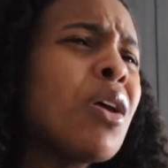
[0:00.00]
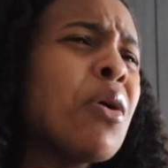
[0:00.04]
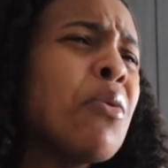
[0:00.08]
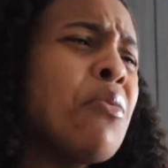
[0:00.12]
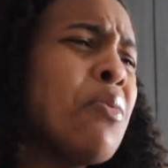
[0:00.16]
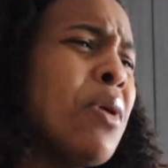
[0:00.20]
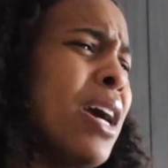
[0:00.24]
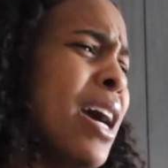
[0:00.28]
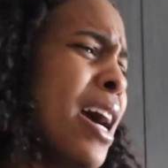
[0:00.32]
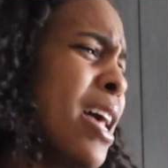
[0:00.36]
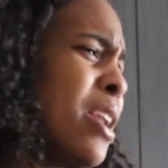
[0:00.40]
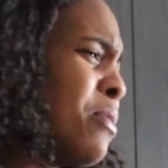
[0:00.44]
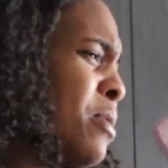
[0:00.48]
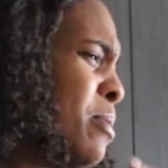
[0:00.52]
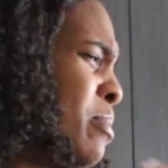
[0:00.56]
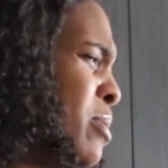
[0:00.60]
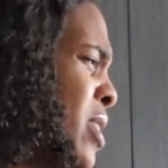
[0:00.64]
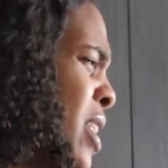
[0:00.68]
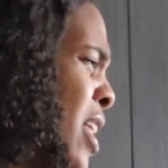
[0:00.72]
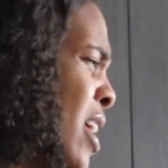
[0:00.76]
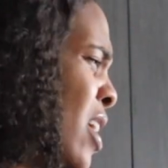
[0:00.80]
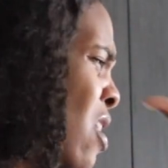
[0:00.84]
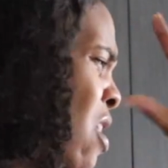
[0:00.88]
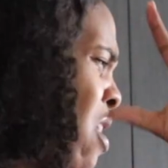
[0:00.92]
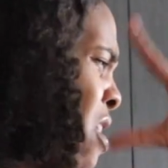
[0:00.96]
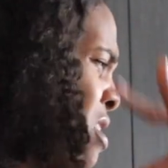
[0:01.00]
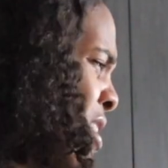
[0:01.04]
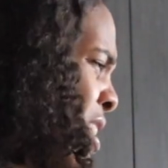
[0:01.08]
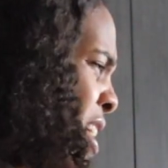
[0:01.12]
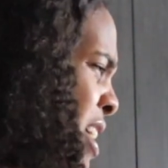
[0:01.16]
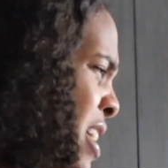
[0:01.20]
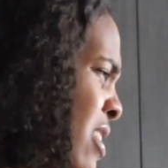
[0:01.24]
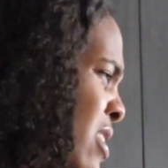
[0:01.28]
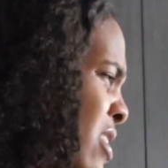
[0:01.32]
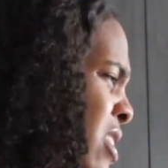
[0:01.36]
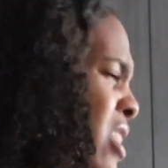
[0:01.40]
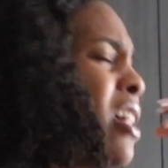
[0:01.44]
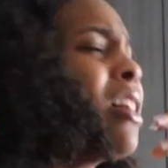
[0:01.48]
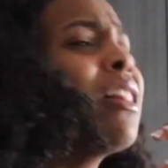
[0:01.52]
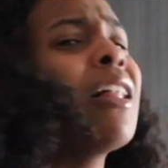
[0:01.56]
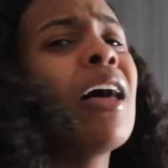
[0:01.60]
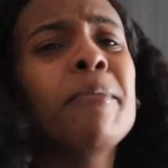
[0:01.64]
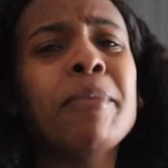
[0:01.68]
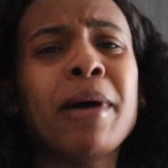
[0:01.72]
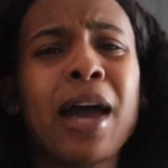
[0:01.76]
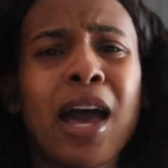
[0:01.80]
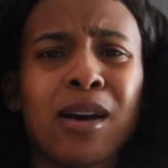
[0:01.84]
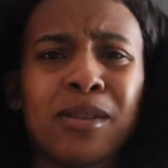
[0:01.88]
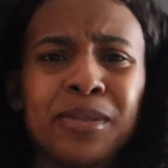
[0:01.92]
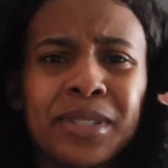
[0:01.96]
what kind of room do they call it?
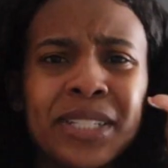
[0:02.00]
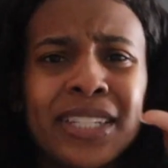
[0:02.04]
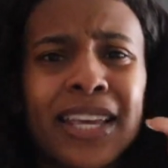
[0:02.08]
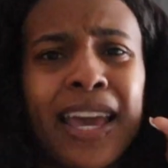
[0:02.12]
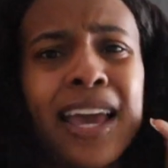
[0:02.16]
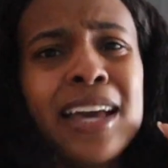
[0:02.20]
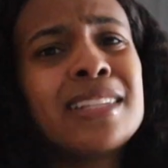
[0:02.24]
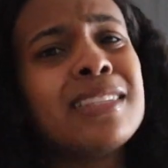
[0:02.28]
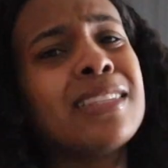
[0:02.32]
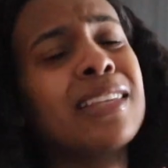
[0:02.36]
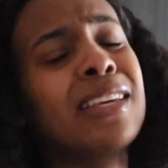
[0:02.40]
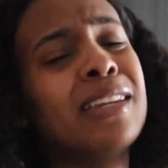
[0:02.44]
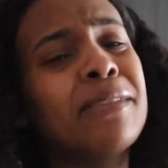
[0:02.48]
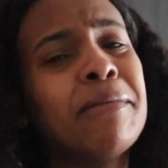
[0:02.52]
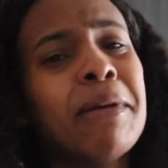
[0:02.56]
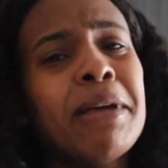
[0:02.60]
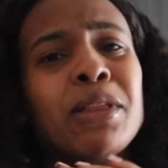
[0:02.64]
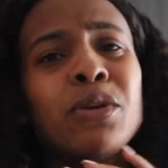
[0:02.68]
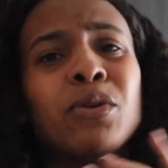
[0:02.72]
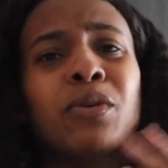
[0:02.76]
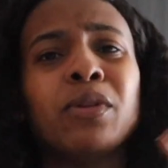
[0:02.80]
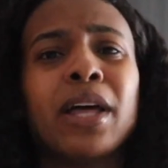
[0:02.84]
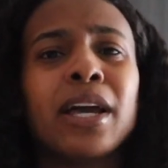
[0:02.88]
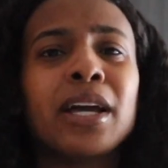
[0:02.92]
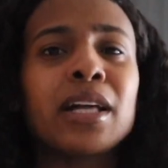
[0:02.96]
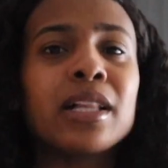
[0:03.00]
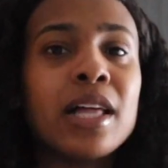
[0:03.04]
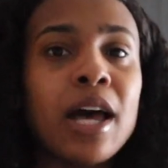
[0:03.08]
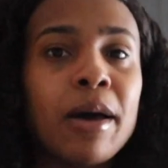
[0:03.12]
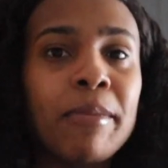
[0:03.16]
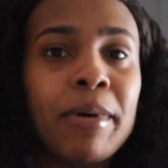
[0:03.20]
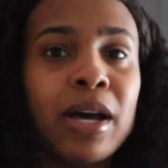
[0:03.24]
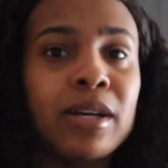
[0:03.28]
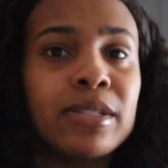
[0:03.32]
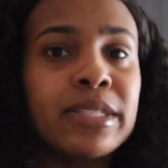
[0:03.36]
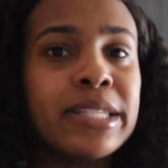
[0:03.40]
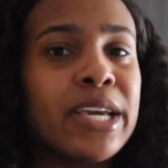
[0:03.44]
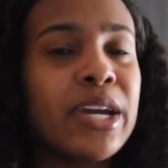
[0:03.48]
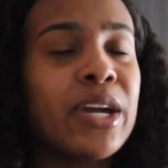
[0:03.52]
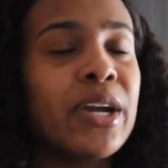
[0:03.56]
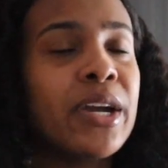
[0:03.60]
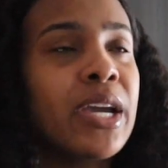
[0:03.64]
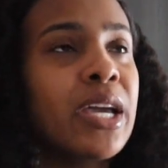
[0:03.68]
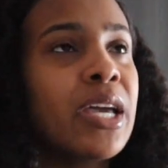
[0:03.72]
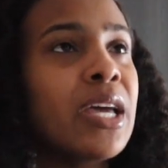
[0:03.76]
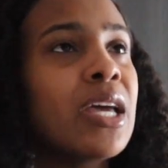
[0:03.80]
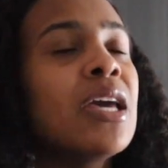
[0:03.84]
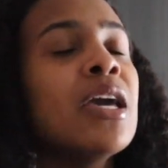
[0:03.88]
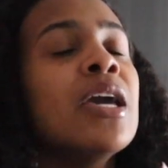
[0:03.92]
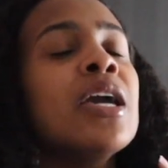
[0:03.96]
Clubhouse, yes, in my little like clubhouse
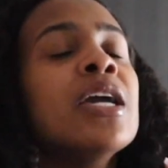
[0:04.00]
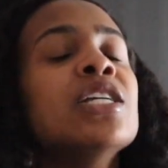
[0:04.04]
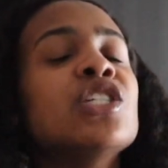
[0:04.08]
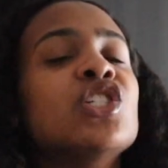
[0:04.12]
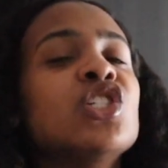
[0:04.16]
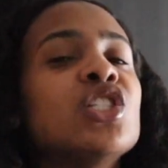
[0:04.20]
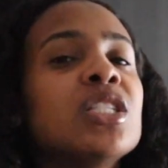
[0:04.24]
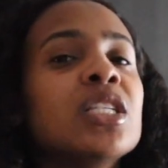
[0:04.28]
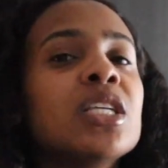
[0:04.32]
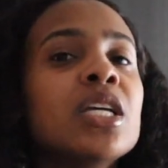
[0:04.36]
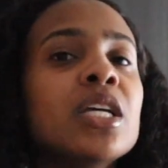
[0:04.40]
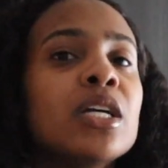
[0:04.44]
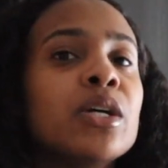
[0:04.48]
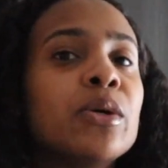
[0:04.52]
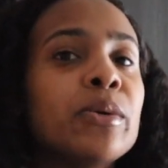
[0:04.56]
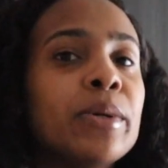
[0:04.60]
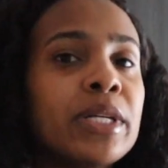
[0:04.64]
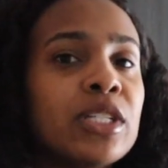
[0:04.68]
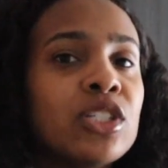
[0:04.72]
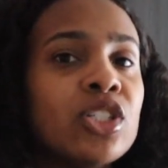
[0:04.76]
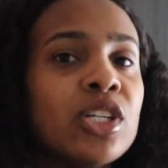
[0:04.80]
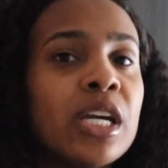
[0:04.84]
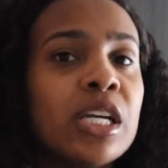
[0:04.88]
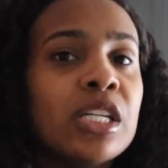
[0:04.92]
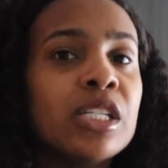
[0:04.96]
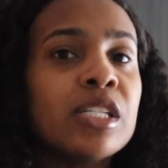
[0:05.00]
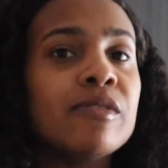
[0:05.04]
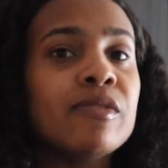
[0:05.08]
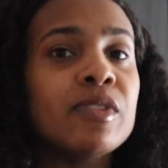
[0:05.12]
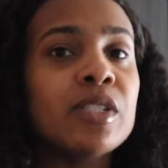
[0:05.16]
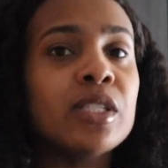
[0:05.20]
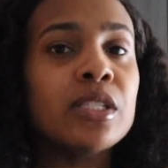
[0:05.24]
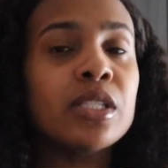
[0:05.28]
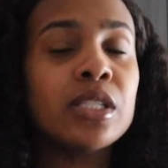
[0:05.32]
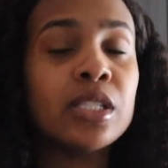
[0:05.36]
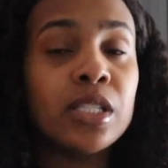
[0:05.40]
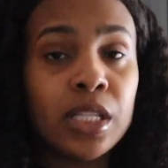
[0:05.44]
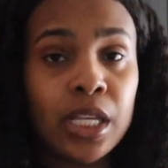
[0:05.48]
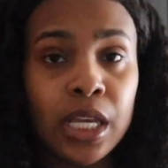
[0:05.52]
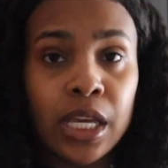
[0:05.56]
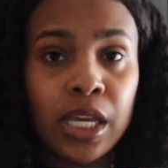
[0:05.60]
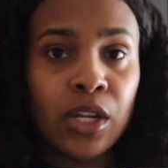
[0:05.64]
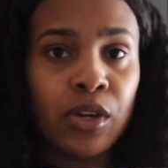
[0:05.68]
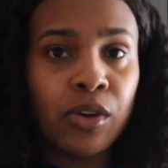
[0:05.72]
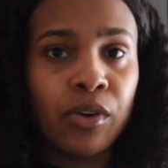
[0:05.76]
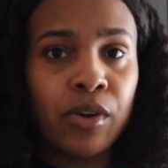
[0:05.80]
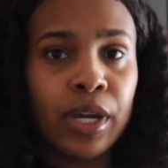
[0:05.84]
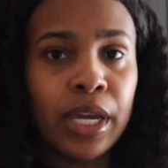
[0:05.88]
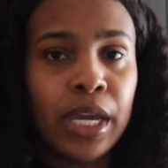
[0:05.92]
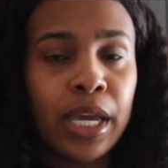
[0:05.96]
area, just to get a quick change of
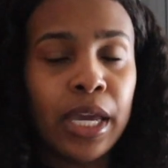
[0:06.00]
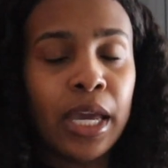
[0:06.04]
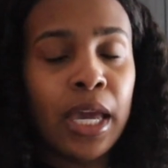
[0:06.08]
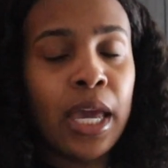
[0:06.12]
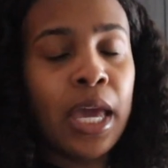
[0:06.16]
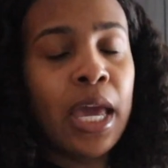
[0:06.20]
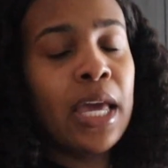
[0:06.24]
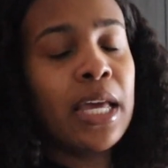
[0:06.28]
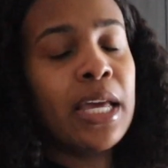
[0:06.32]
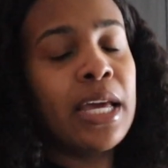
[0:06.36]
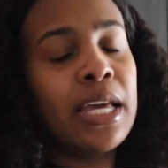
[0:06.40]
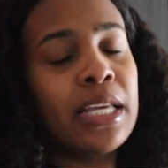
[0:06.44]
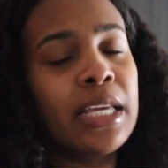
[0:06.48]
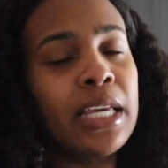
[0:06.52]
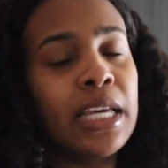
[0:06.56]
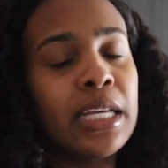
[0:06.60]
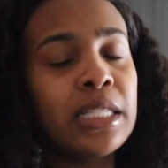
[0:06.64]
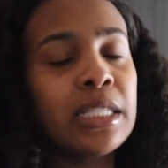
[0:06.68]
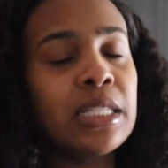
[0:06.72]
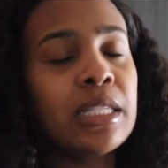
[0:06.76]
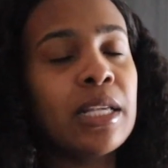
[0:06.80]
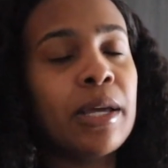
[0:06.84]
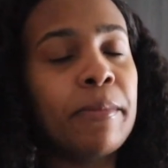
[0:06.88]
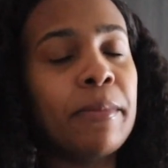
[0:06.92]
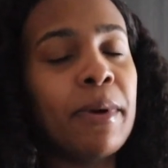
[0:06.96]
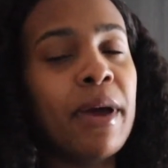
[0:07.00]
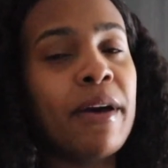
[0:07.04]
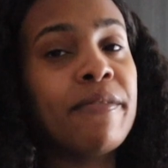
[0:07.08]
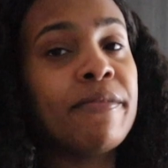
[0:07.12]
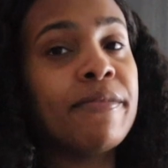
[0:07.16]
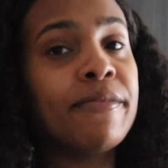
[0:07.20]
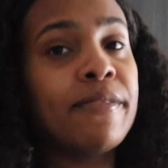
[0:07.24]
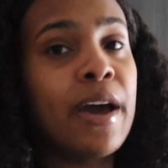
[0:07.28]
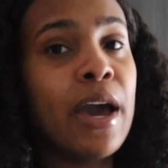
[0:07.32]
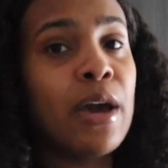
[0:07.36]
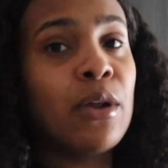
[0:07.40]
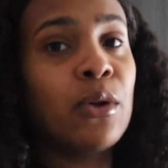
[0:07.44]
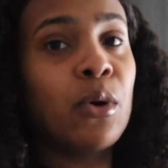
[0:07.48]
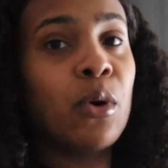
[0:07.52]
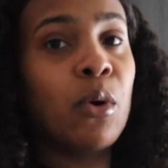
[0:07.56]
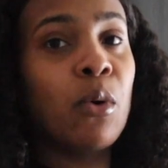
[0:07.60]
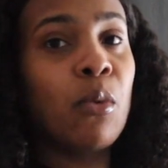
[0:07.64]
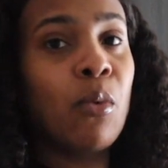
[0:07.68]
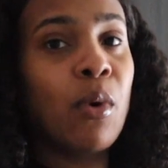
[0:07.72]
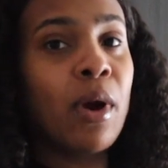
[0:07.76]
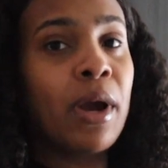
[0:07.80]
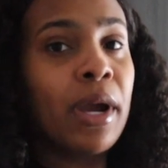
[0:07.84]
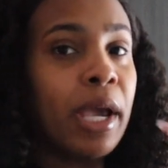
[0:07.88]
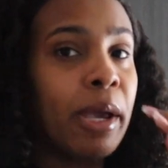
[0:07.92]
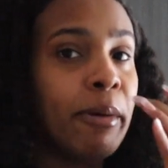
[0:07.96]
scenery and get some final
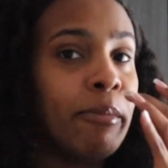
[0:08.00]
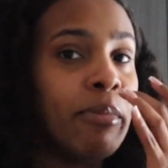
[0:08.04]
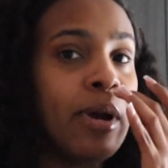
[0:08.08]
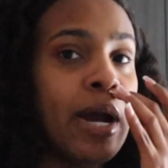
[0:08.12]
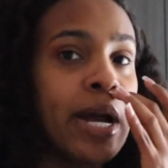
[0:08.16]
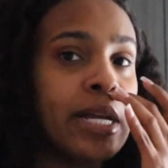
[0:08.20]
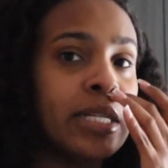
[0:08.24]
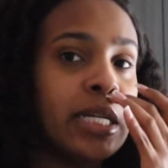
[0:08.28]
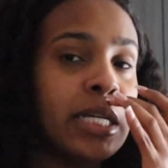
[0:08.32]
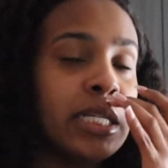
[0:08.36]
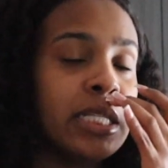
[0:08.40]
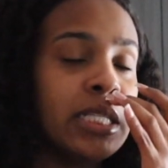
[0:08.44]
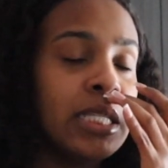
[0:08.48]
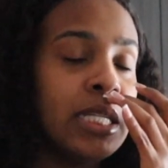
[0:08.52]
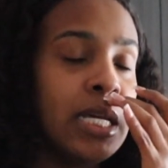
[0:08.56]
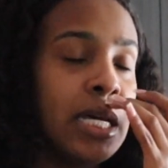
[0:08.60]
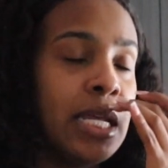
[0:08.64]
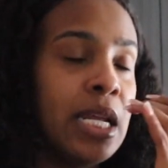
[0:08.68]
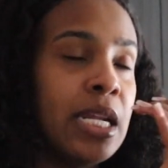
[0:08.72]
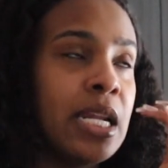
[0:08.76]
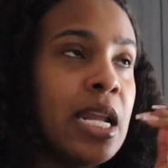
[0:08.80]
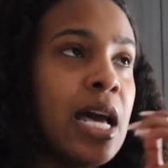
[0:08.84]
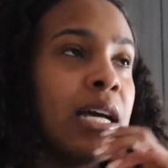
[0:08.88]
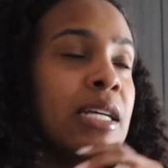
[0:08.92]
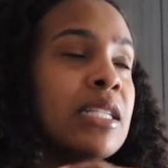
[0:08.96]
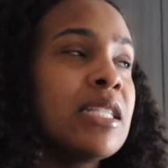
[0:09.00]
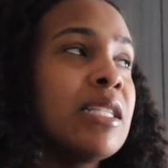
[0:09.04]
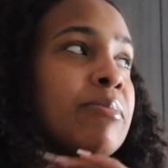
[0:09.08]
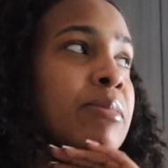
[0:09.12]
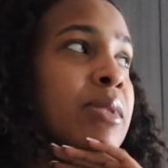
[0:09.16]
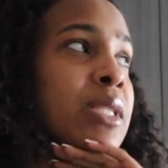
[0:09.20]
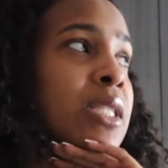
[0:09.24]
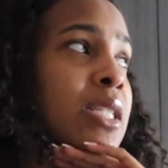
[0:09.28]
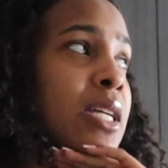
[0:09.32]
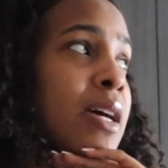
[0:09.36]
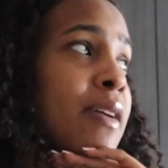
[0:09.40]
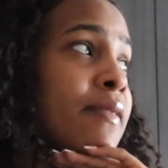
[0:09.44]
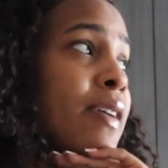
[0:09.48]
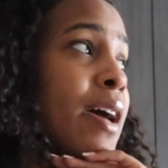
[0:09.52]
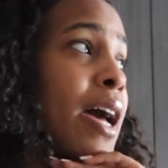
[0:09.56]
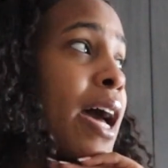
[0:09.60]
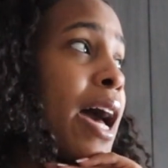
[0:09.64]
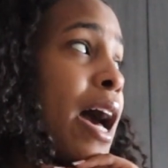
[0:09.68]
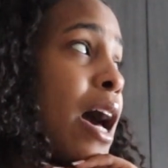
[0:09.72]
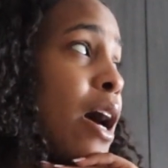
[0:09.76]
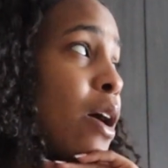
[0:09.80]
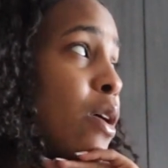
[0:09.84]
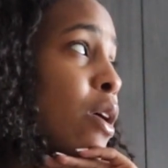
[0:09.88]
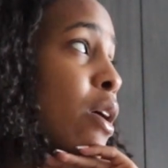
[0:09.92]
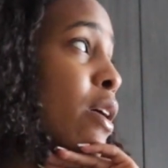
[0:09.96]
work and projects done and knock some stuff
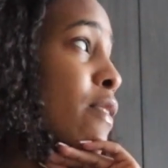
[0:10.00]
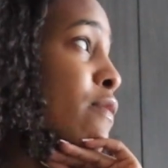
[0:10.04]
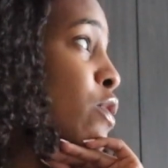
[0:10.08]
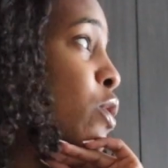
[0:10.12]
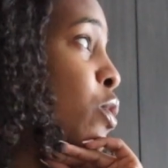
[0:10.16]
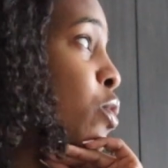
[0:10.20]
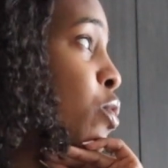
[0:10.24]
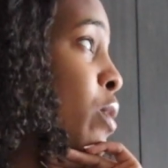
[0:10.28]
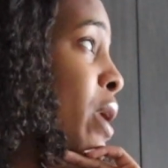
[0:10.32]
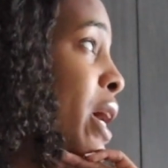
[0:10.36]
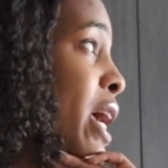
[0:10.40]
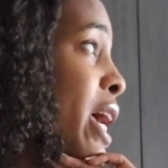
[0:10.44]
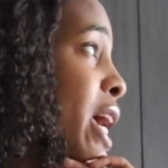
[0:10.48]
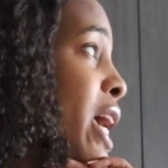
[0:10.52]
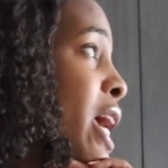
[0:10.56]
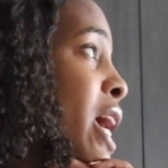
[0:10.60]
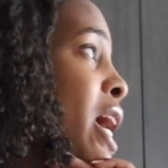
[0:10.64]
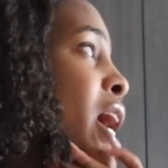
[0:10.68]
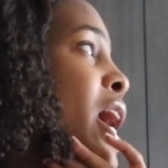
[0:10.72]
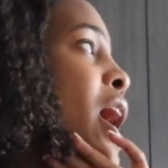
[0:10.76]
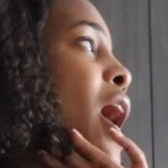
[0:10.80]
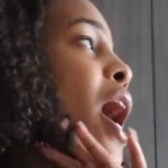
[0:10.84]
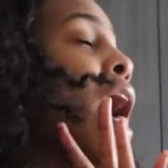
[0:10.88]
out of the way.